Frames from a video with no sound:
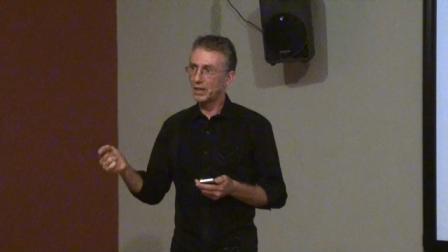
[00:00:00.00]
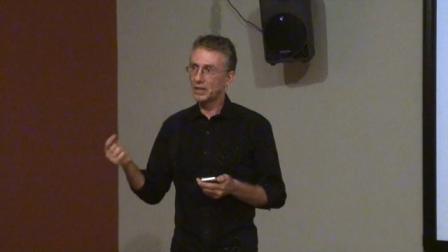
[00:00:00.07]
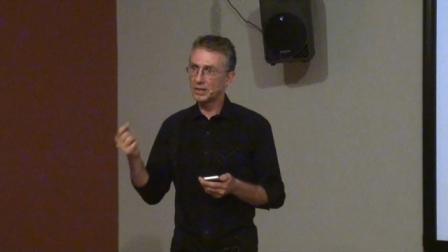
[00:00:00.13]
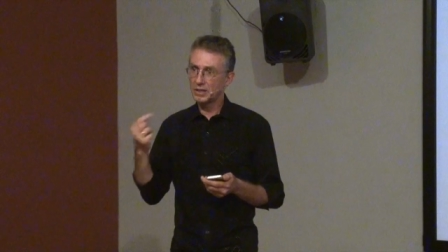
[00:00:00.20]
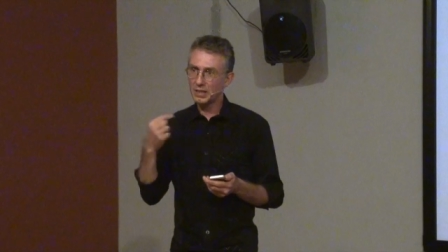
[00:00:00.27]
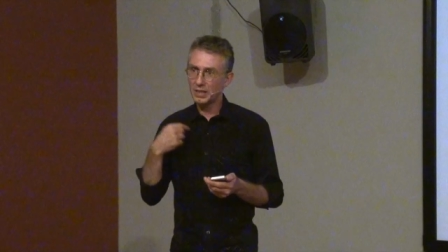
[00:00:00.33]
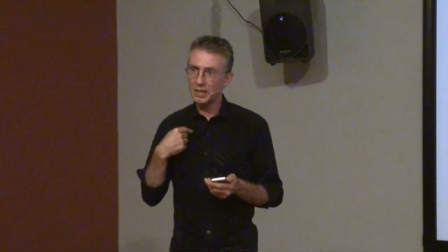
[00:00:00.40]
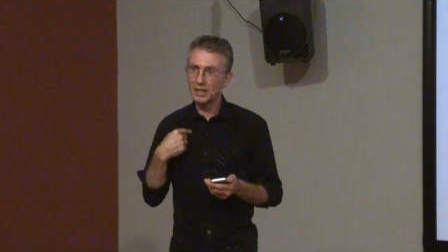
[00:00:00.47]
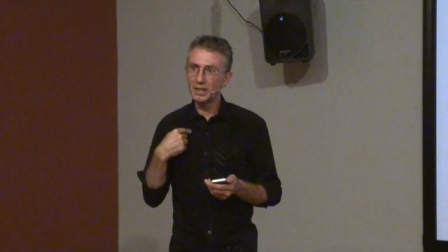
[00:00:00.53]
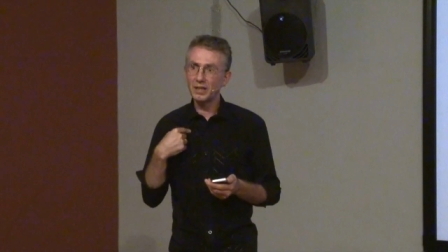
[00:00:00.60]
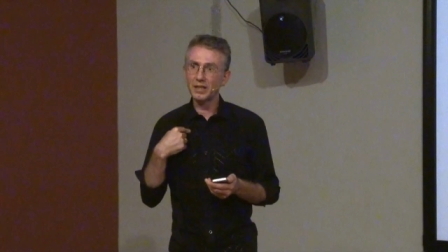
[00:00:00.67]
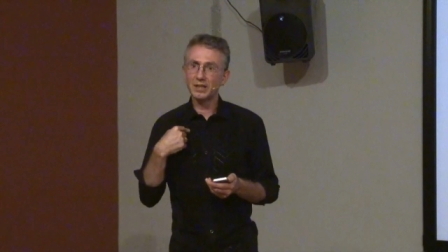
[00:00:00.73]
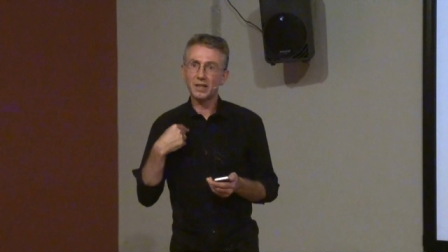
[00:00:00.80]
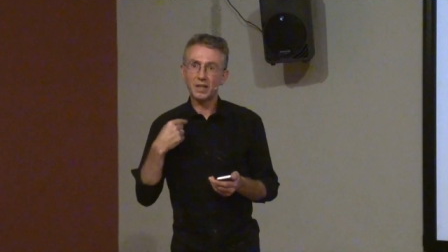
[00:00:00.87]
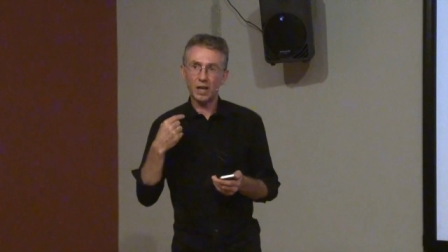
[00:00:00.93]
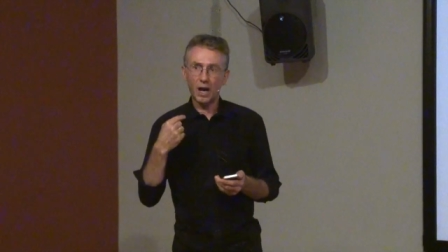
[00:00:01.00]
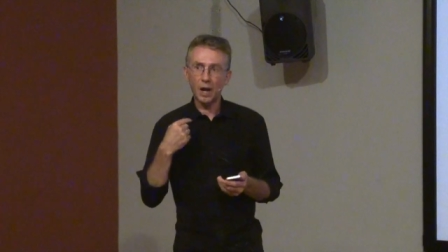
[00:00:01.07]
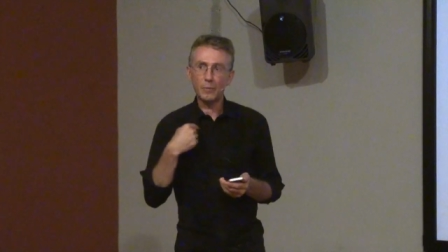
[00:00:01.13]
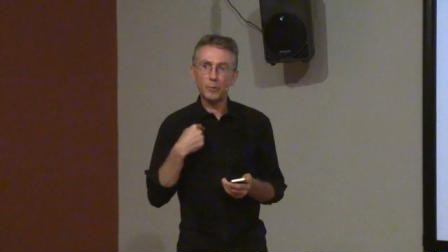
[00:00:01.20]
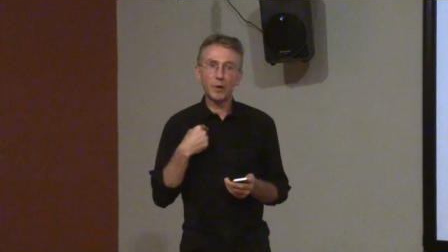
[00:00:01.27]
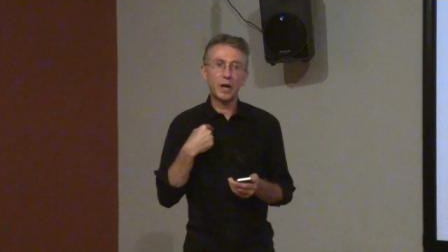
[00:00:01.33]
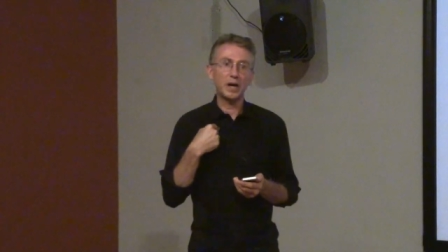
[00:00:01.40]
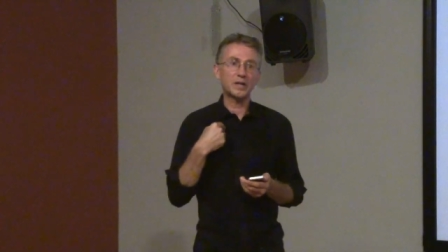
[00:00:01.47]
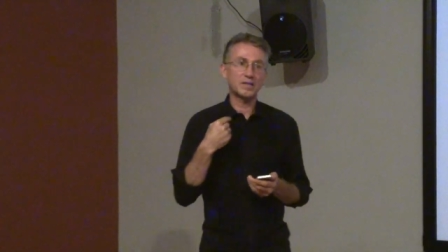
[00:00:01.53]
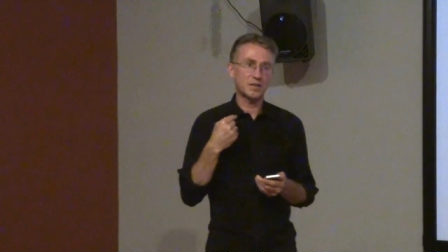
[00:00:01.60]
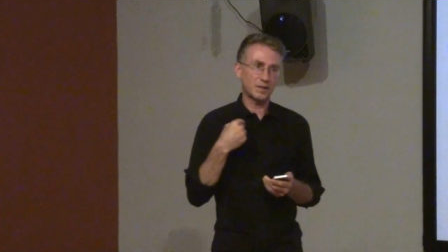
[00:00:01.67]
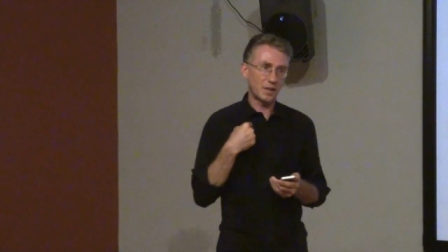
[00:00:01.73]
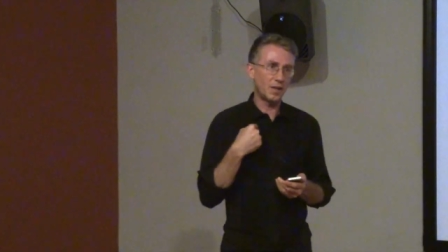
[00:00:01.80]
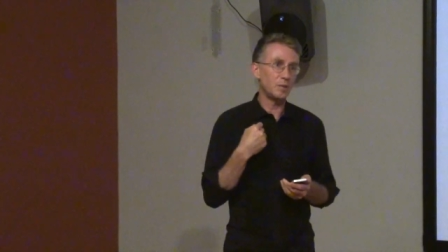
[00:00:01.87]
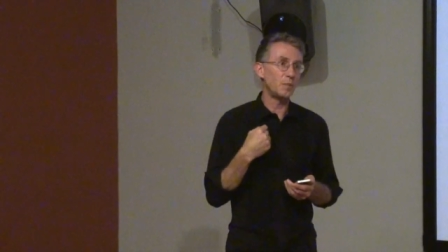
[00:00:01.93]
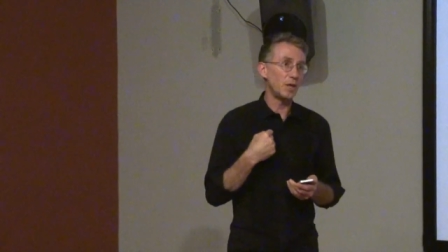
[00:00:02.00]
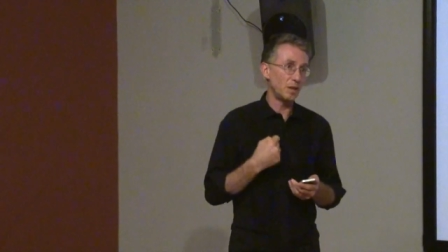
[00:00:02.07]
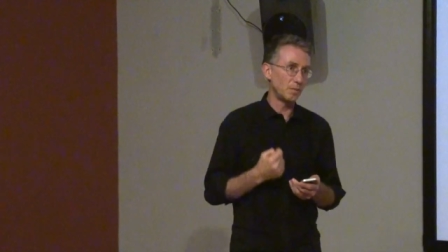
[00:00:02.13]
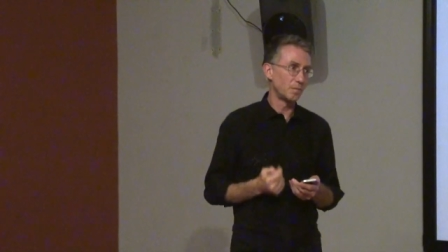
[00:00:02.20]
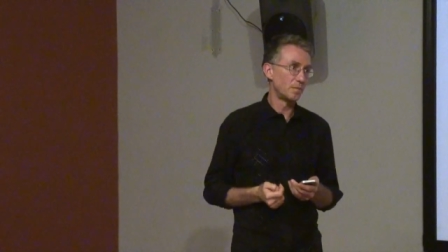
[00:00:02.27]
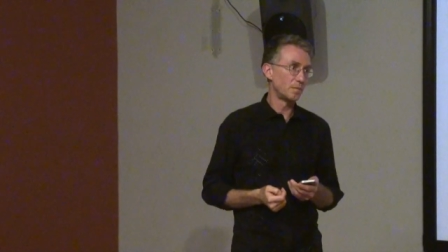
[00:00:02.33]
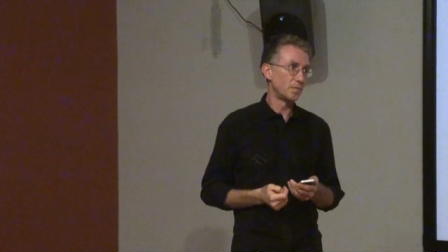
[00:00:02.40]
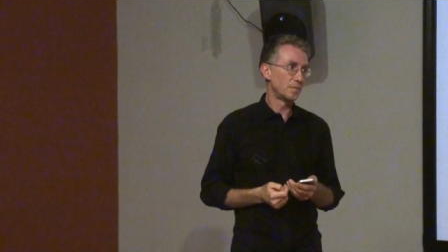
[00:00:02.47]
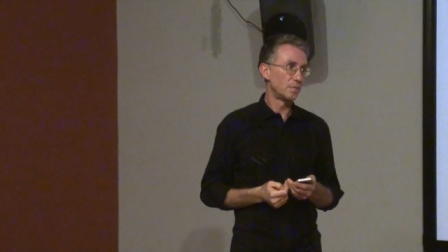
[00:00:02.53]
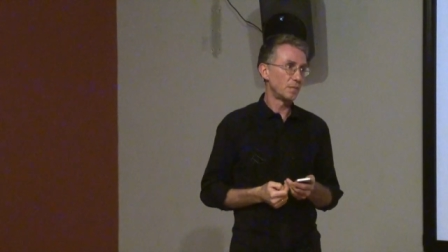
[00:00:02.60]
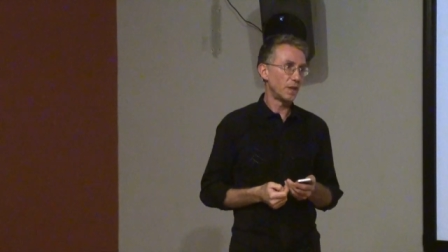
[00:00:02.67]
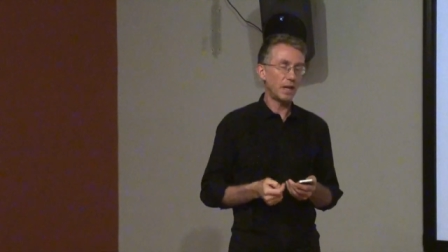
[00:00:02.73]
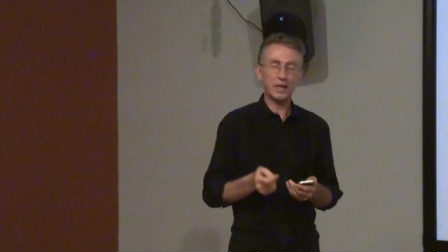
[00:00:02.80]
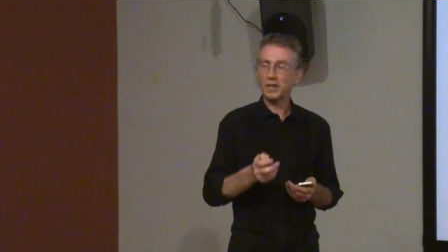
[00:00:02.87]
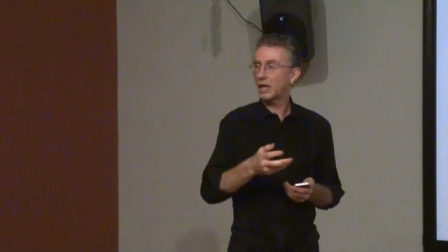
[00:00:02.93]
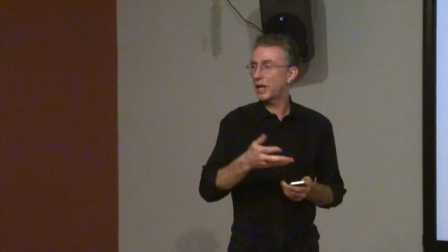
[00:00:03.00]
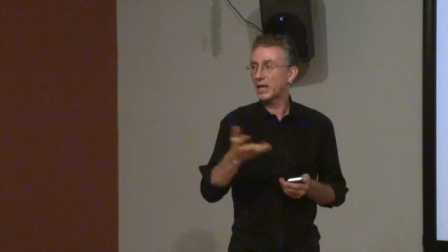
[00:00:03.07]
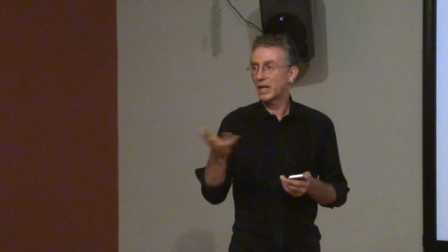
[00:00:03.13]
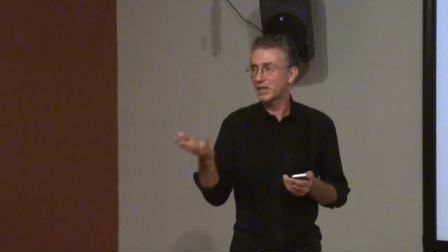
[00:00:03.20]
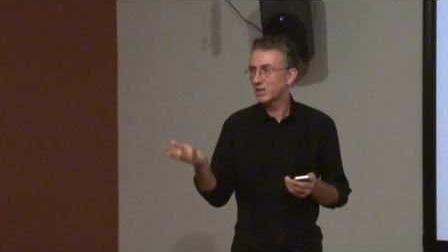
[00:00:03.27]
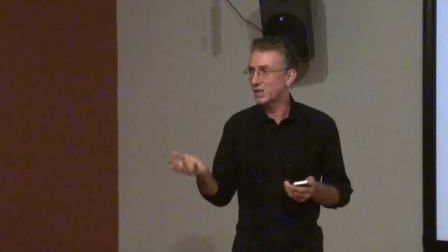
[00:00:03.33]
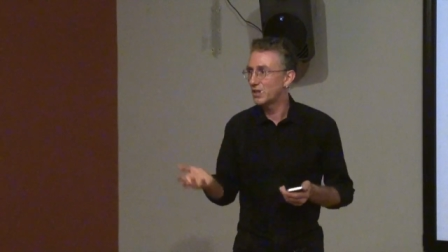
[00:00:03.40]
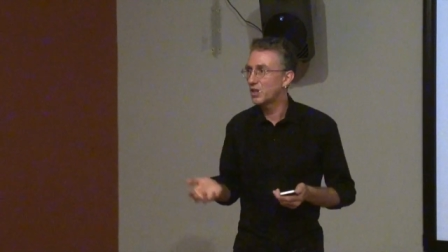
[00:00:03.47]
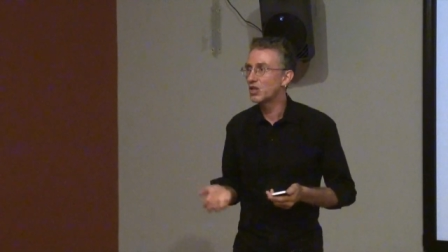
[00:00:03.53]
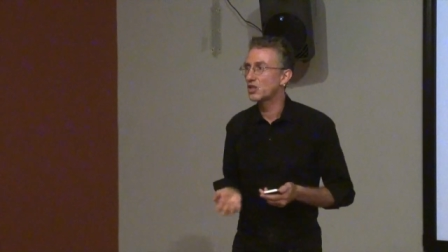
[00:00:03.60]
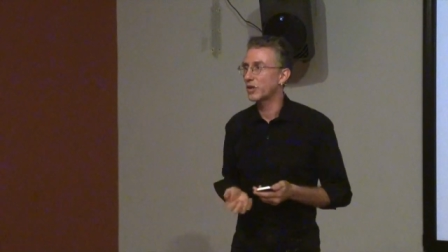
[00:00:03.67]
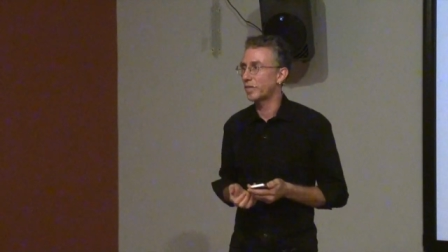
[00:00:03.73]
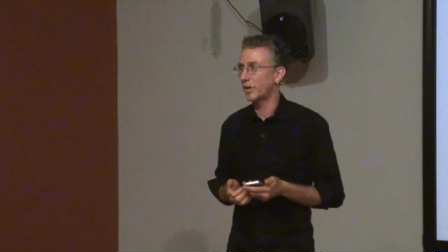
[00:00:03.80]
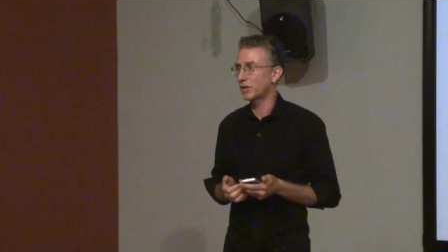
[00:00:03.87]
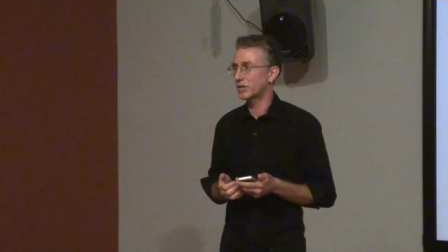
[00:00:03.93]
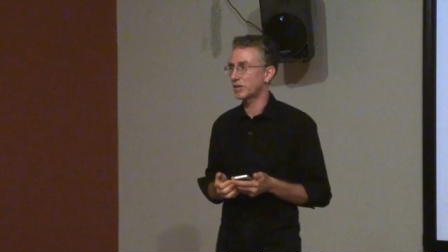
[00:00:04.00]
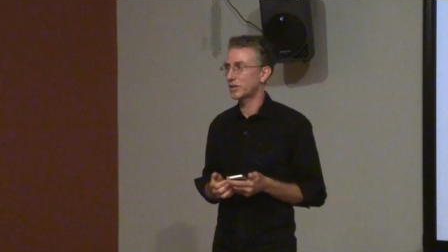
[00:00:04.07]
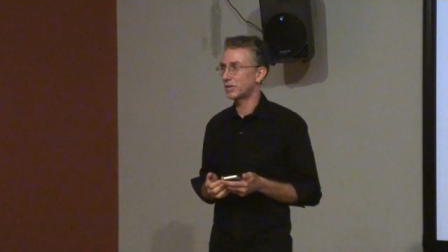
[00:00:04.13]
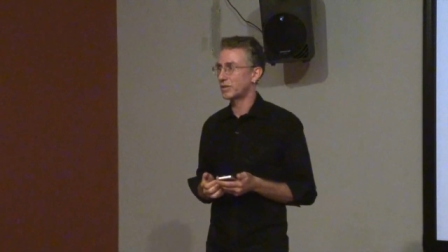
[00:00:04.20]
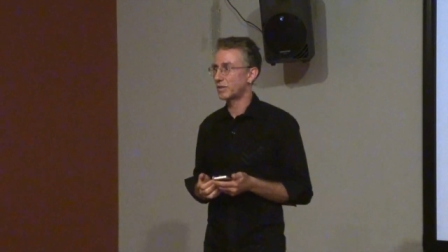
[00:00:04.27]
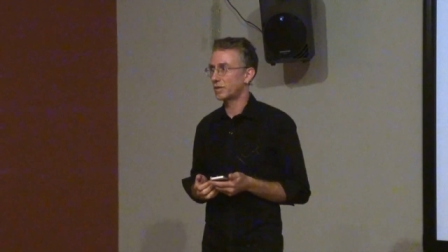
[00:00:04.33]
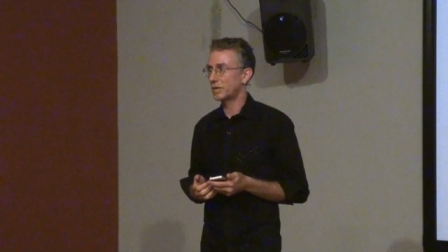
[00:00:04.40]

still operates in me, and I guess in each of us.